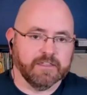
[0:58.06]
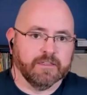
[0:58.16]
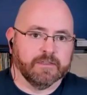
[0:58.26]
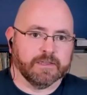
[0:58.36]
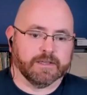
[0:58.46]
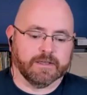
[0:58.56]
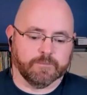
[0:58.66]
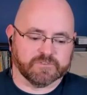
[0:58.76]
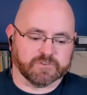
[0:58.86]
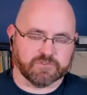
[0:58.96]

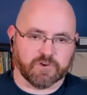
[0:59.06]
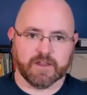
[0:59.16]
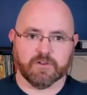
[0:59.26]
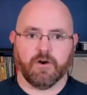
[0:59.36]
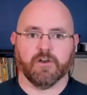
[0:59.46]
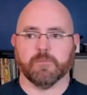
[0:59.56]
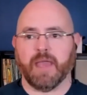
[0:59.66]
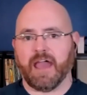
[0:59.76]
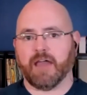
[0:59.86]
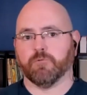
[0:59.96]
So try and call them
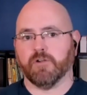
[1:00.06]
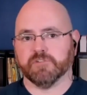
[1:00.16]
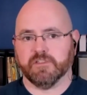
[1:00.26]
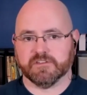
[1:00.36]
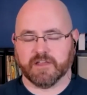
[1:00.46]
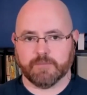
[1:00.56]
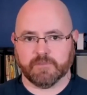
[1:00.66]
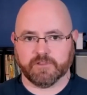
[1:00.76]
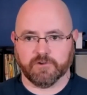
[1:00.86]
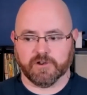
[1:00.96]
at roughly the time that
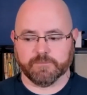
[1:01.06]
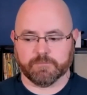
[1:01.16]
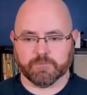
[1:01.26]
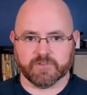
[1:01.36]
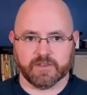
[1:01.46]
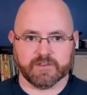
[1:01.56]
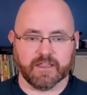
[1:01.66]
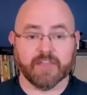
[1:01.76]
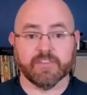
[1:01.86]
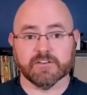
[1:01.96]
they're going to be presenting,
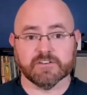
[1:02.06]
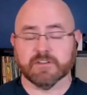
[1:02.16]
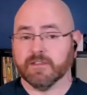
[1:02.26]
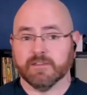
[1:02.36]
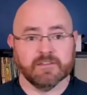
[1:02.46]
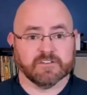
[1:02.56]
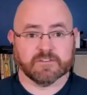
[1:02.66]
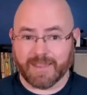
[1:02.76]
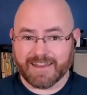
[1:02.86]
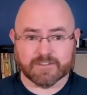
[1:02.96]
and then just
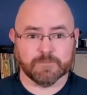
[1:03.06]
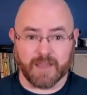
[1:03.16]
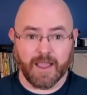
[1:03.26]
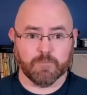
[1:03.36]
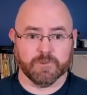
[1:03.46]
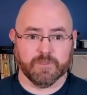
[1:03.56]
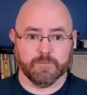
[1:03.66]
spend some time with them.